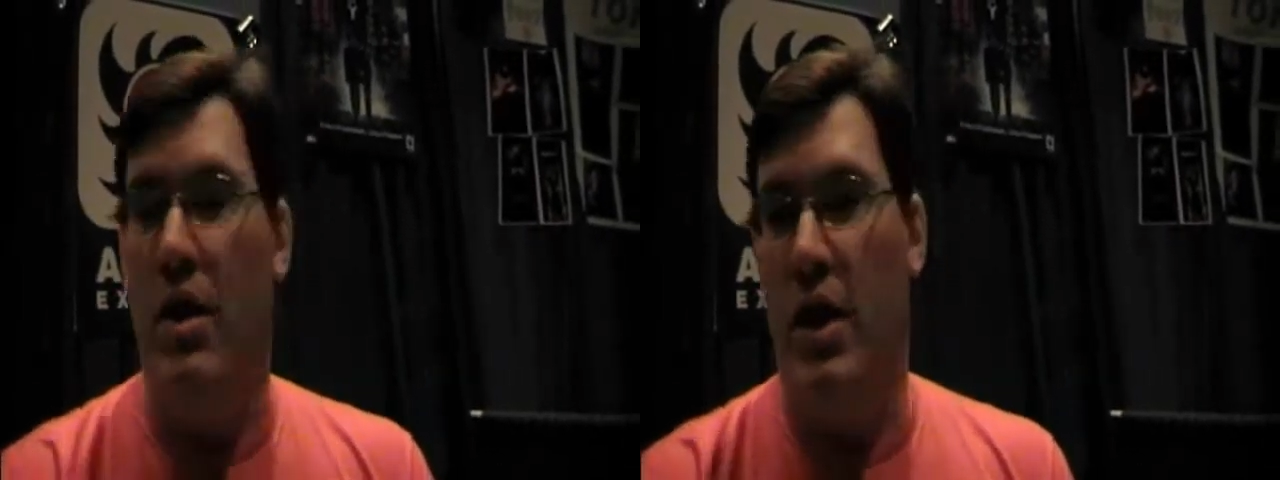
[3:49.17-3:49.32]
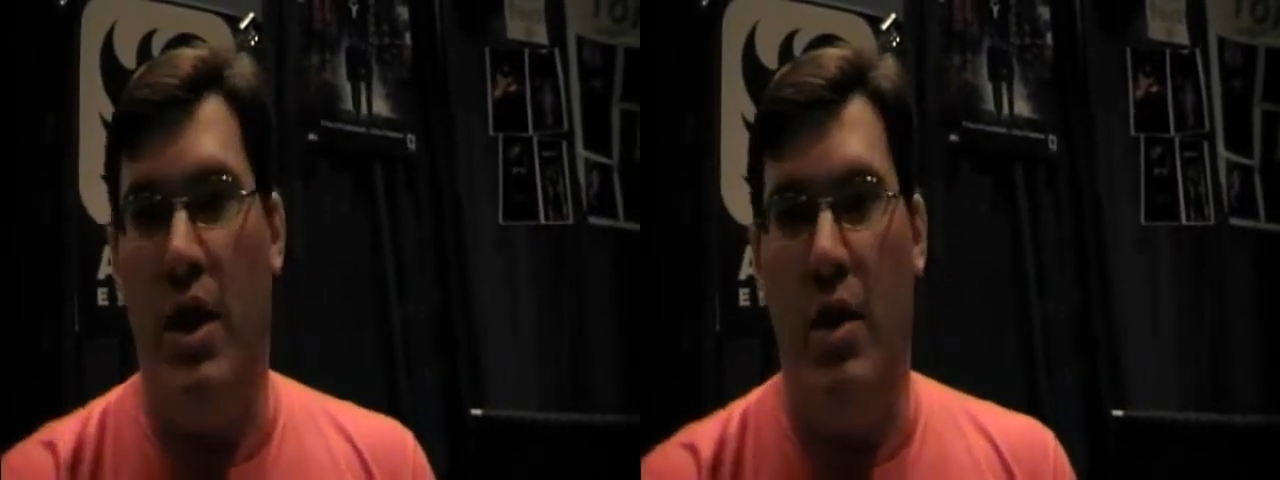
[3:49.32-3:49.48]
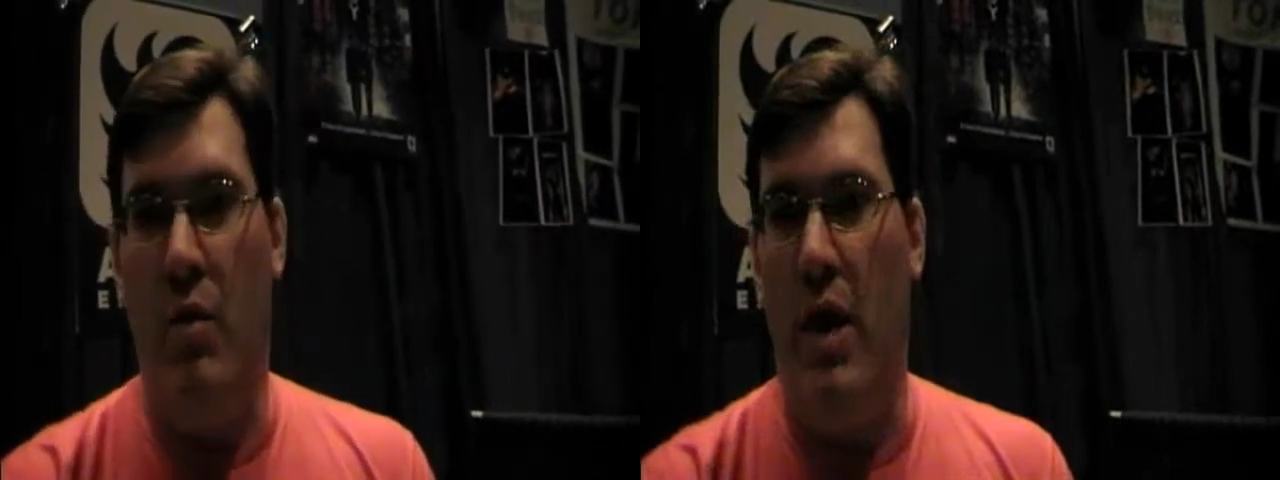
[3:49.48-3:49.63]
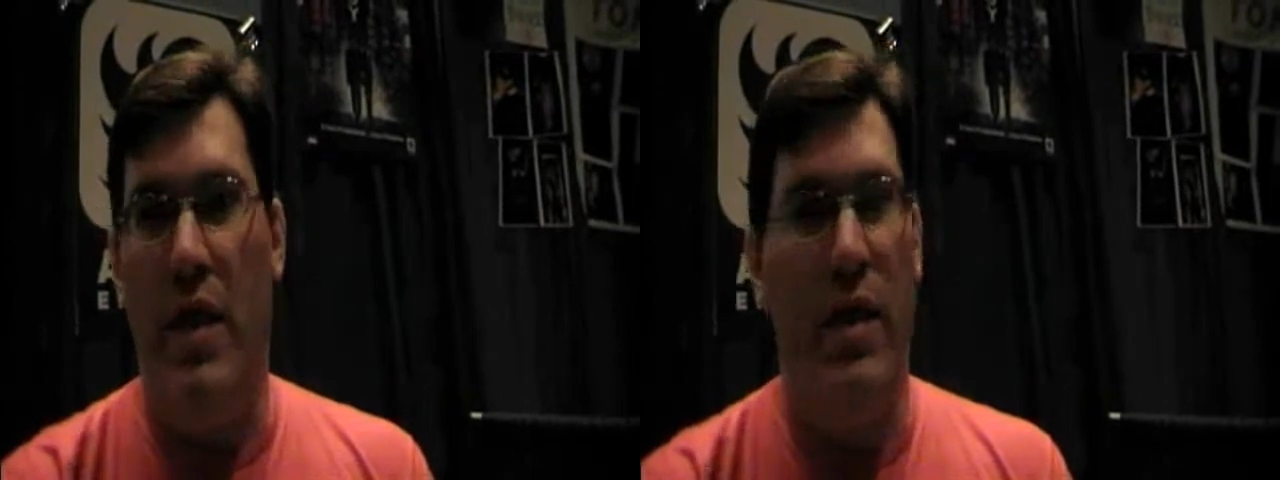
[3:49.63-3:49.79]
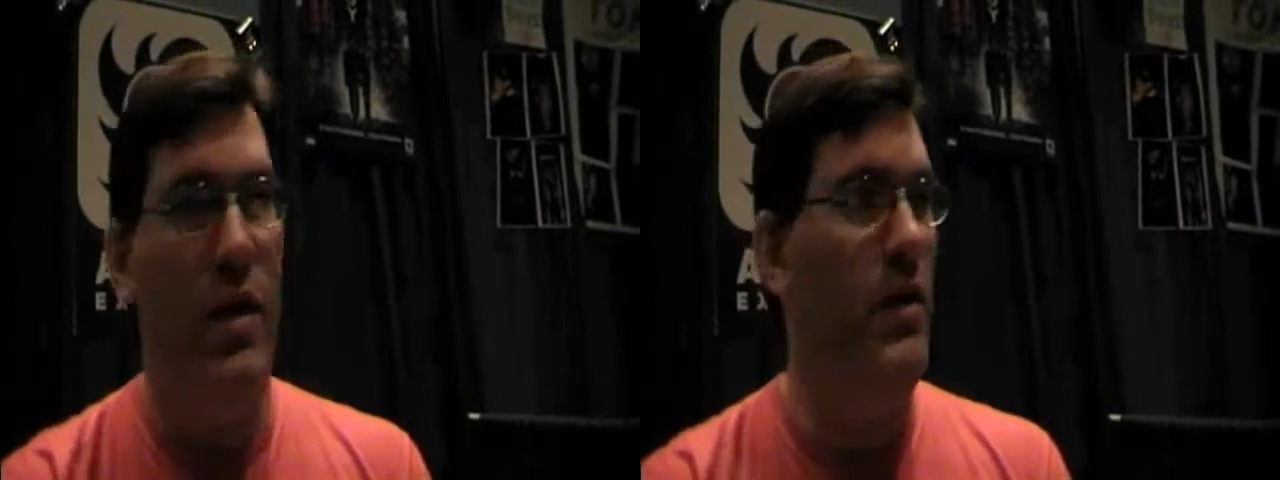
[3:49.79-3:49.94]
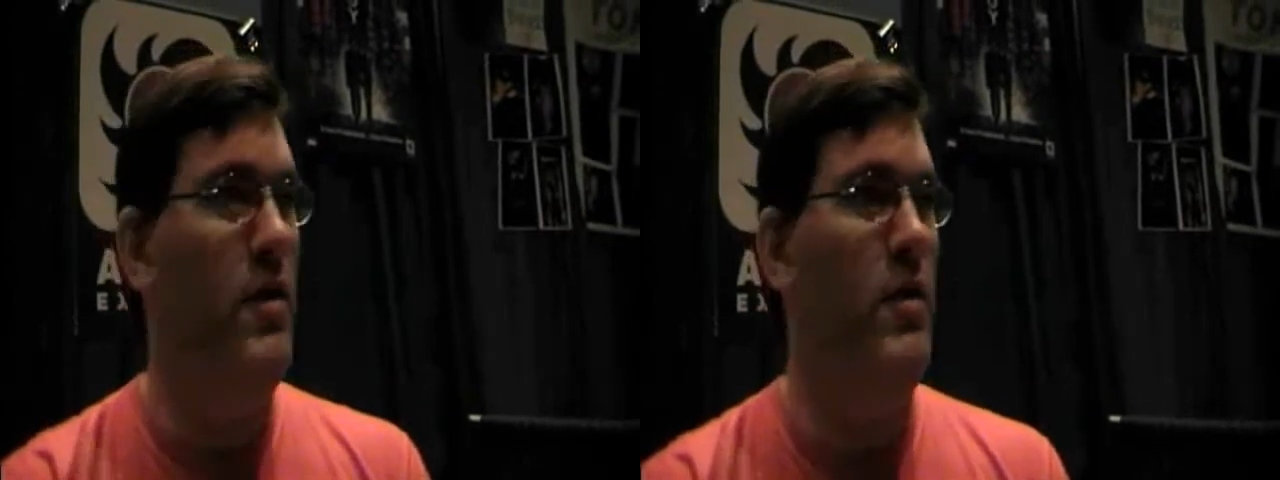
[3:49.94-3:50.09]
you know,
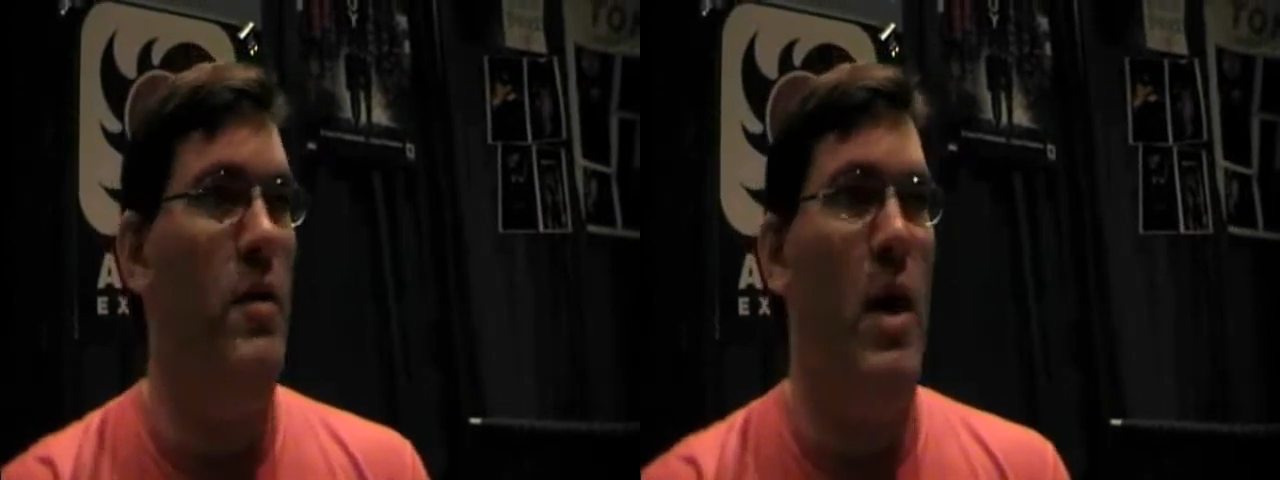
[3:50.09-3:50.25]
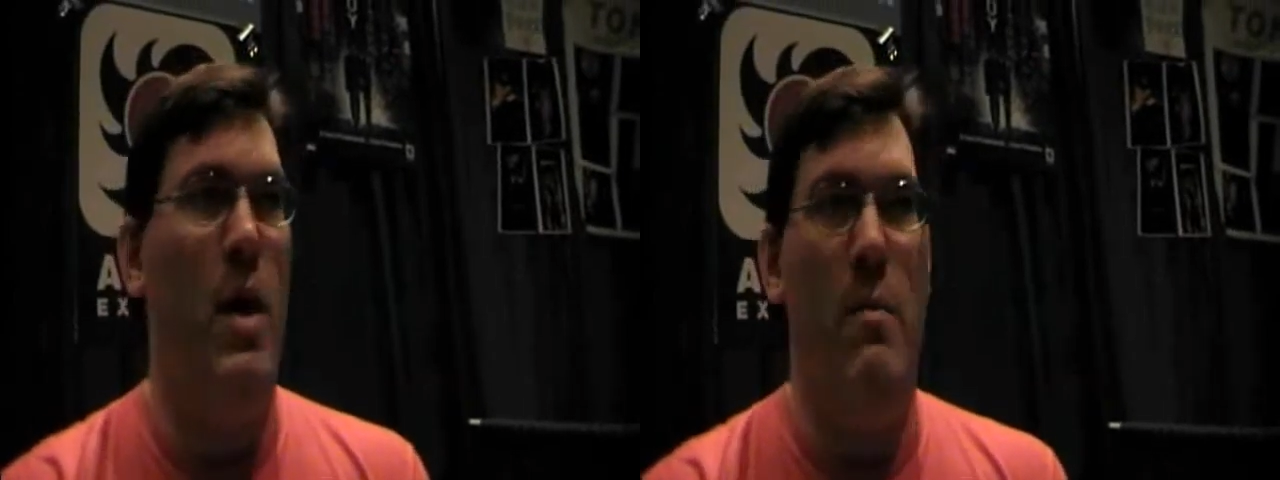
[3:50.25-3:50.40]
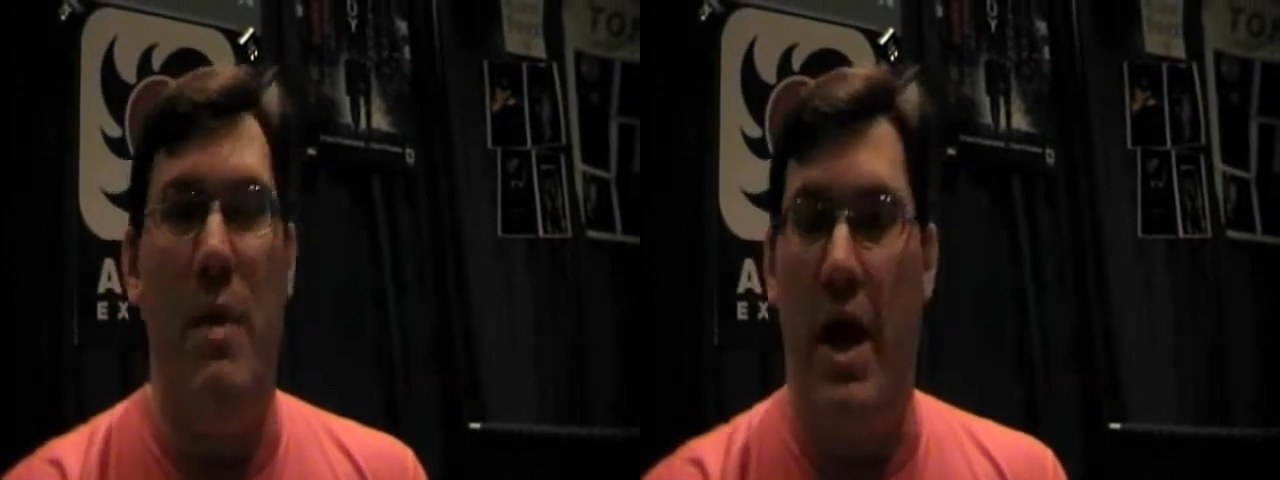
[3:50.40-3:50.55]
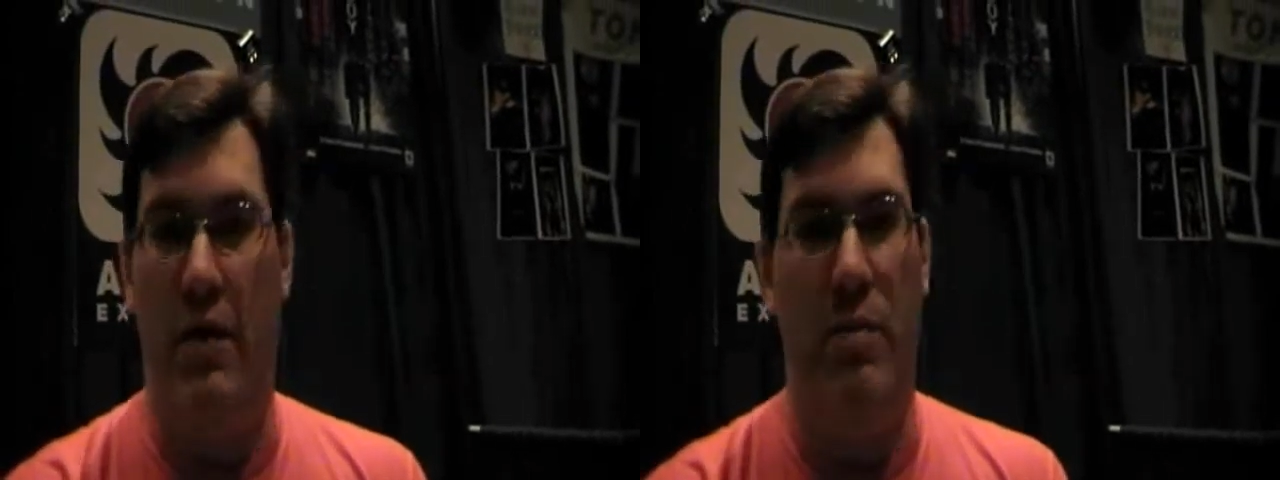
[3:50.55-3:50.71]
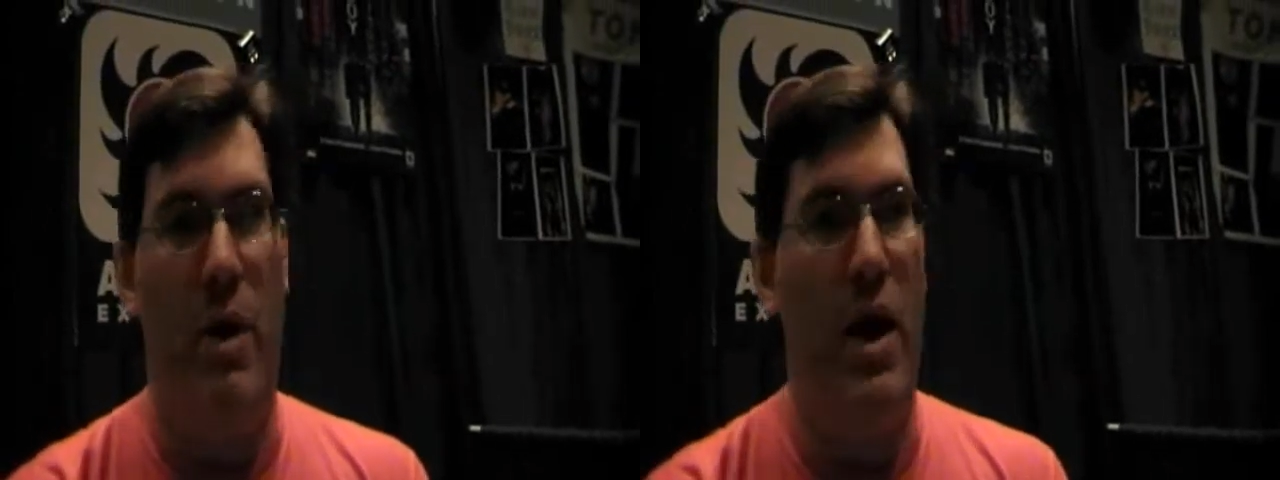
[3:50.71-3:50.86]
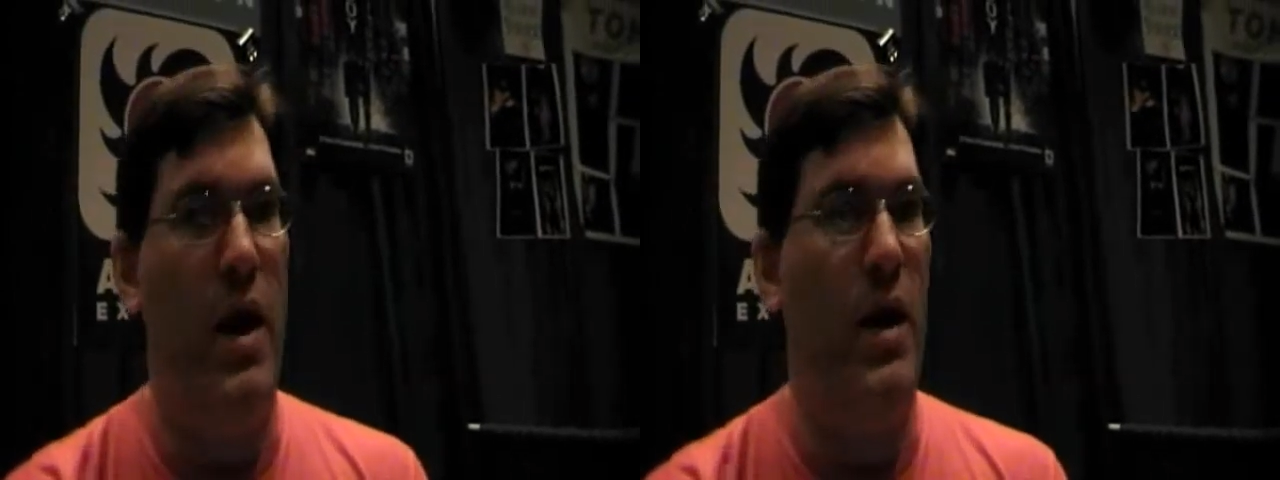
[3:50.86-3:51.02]
whether it's
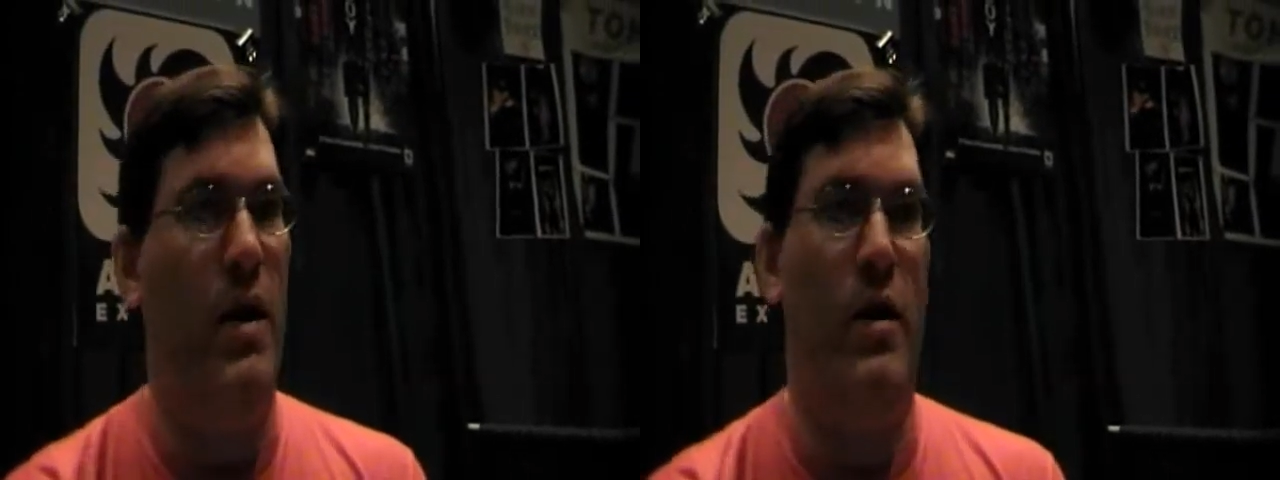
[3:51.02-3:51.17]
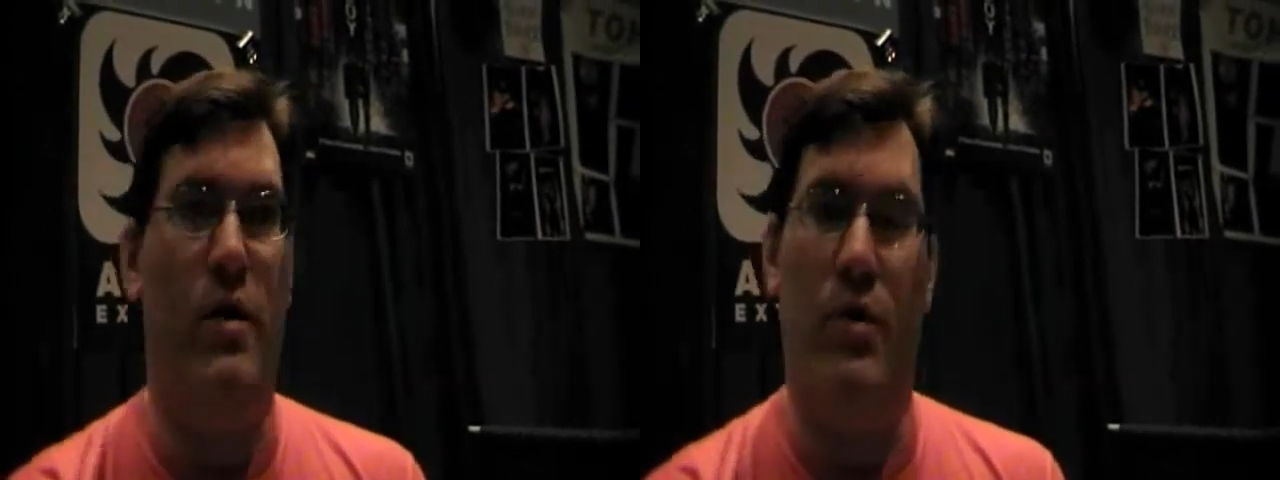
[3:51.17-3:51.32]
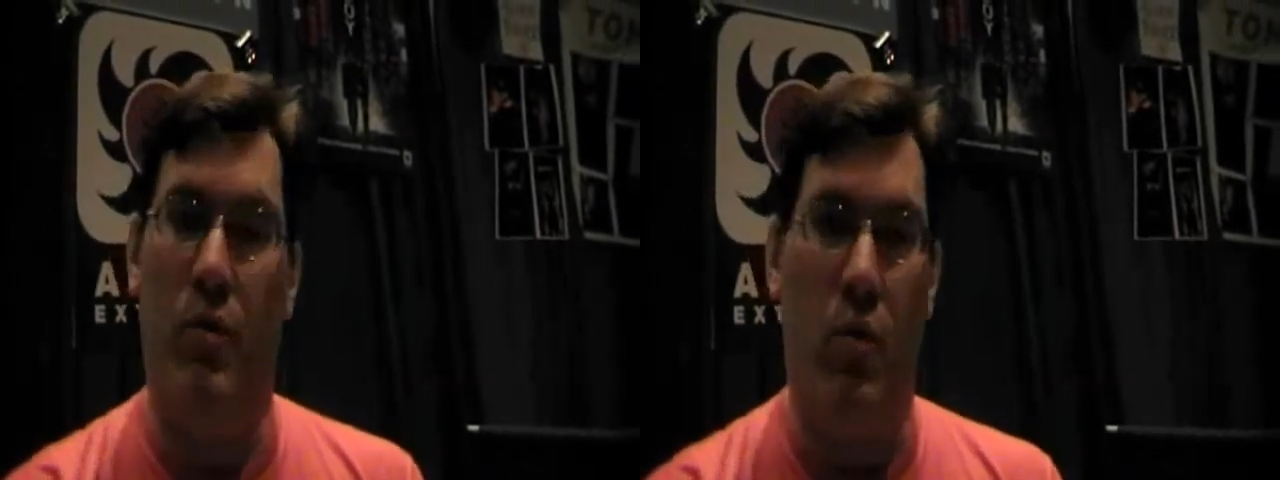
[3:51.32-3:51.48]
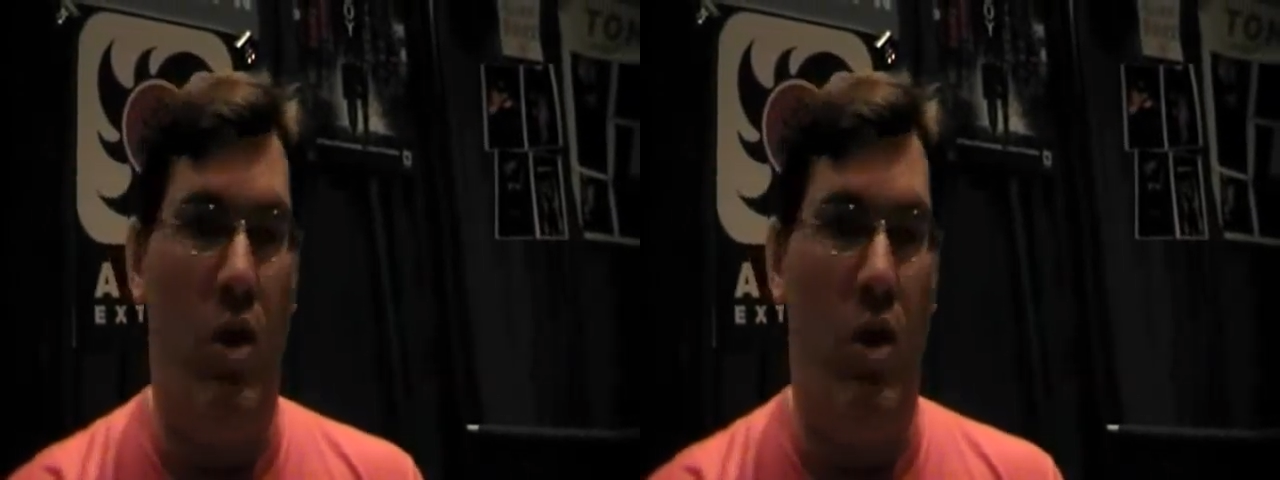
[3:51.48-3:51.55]
Best Buy or